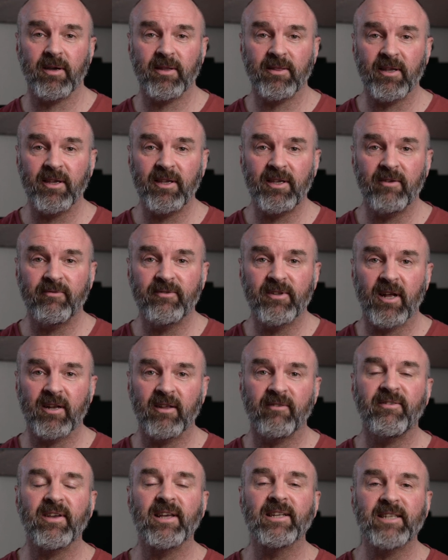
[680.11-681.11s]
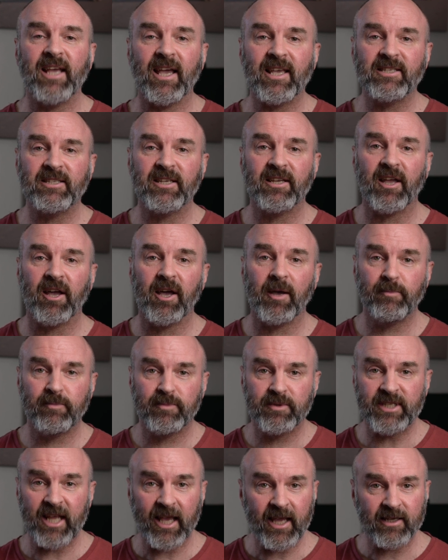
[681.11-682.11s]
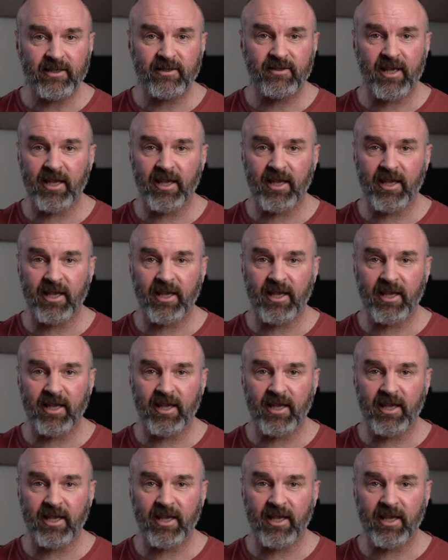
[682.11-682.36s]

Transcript: I think you've done a fantastic update.